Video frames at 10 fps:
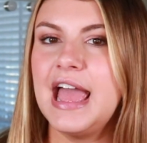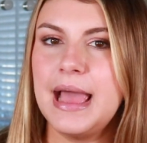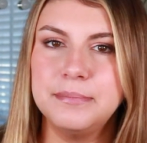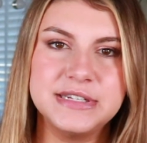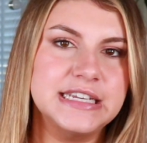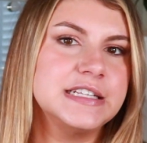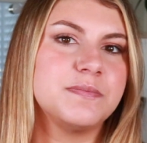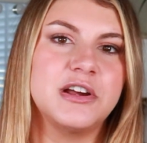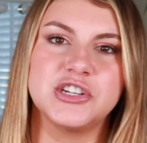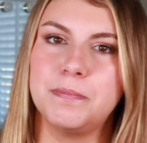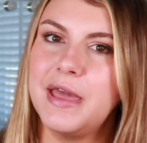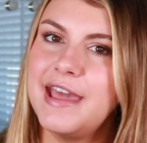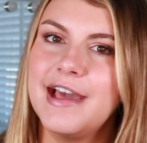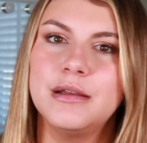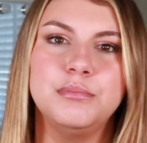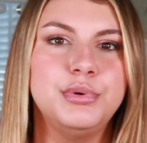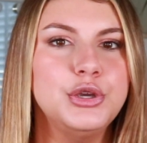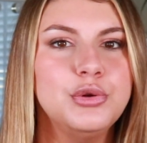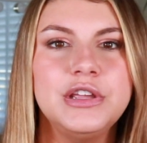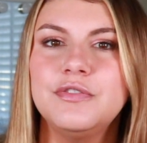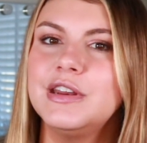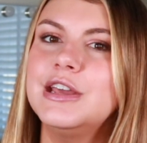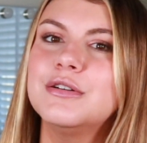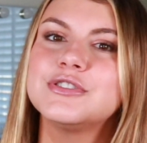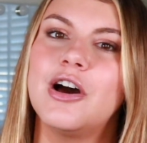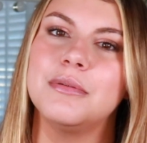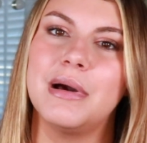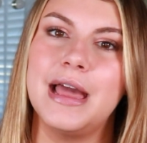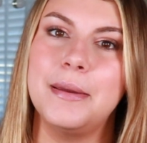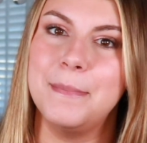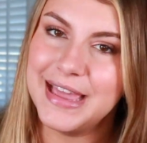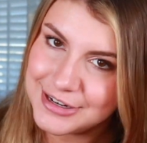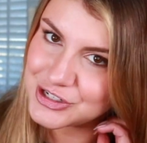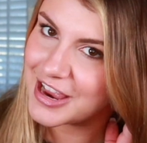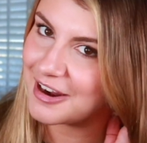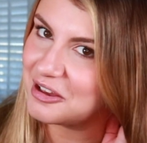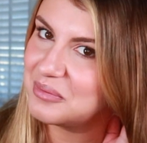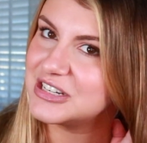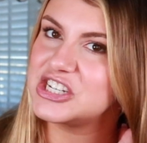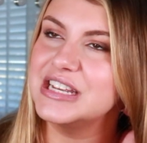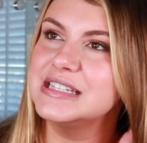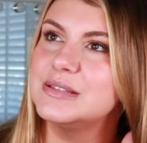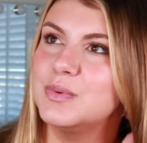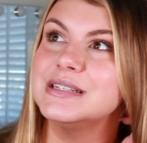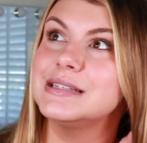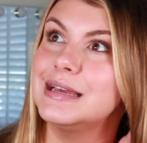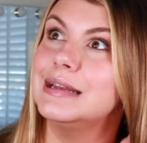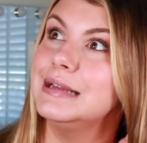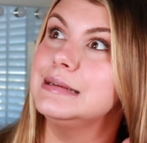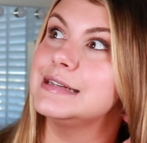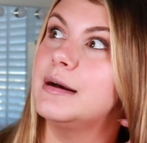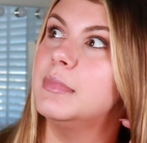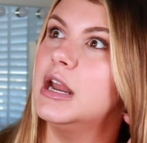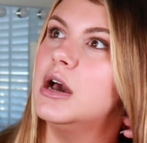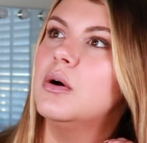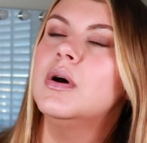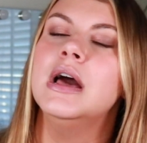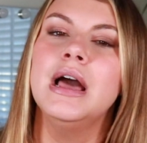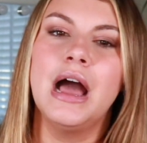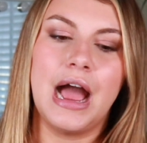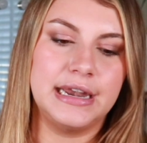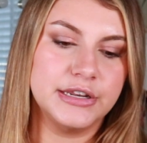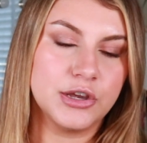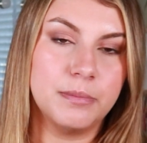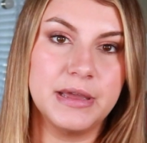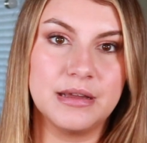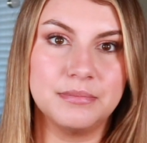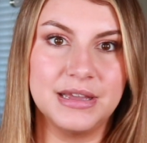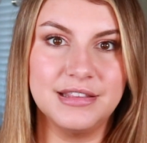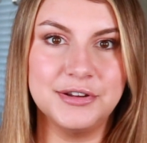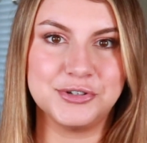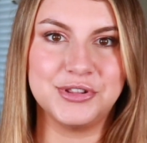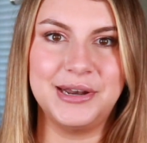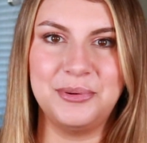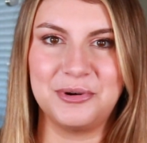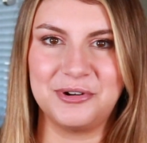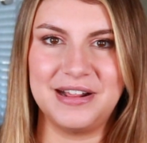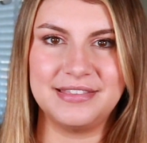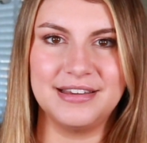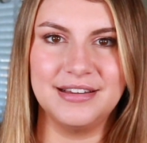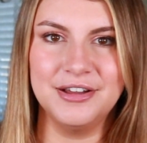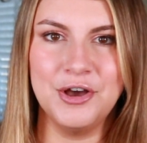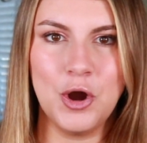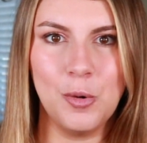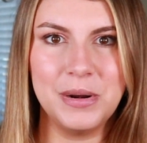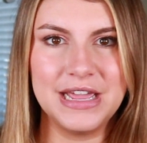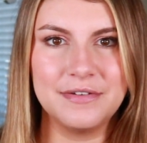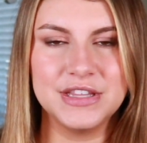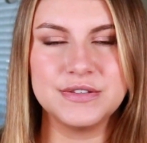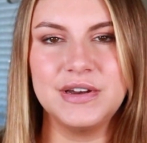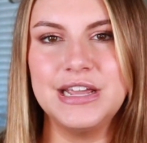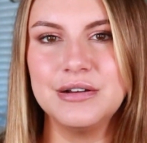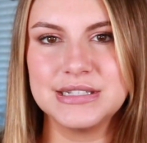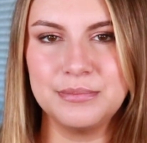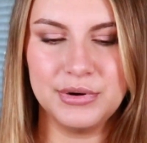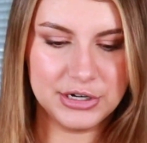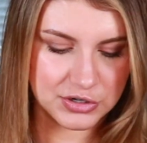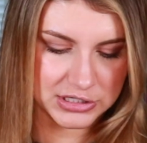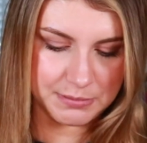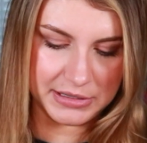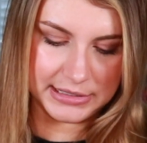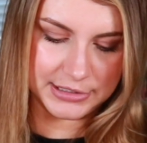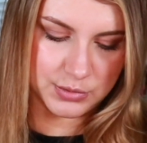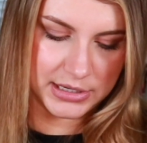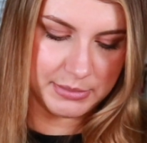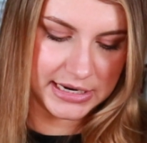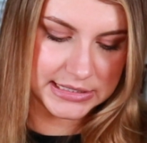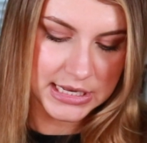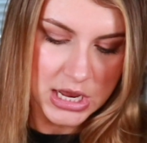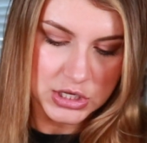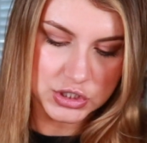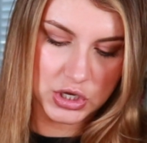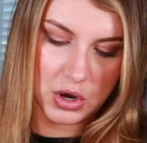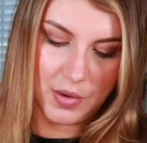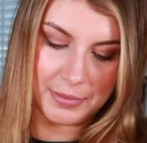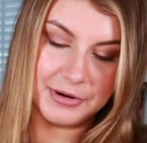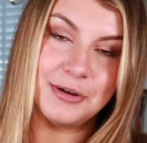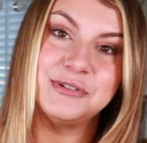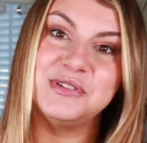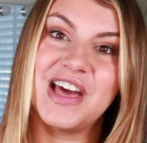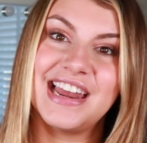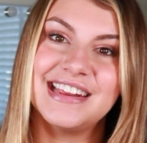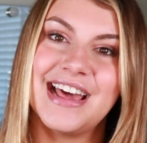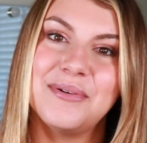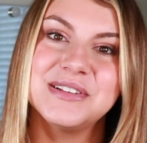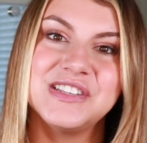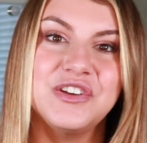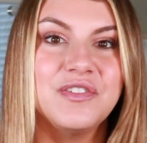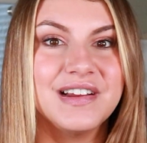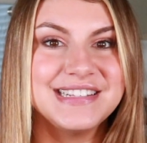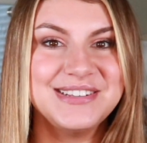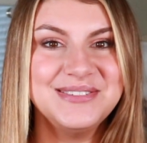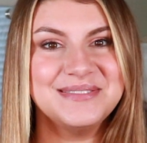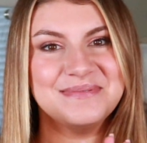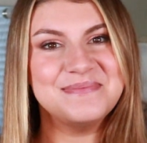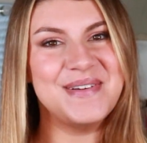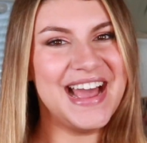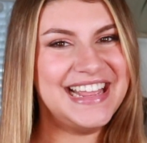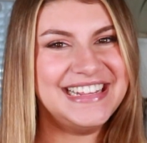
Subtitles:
empties, Project Pan, beauty videos on my main channel, which is once again linked down below. I need to go pick up my lunch that I ordered at the opening of this video because I'm pretty sure it's been like 20 minutes. So I'm gonna go do that and I will see you very soon. Bye.